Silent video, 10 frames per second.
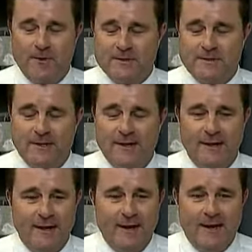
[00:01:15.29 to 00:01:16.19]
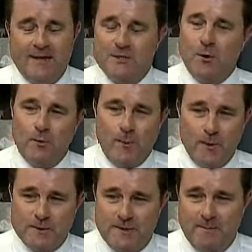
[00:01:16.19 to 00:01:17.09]
It's a, it's an old
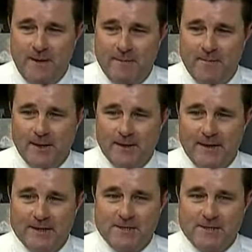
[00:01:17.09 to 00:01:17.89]
post and beam building,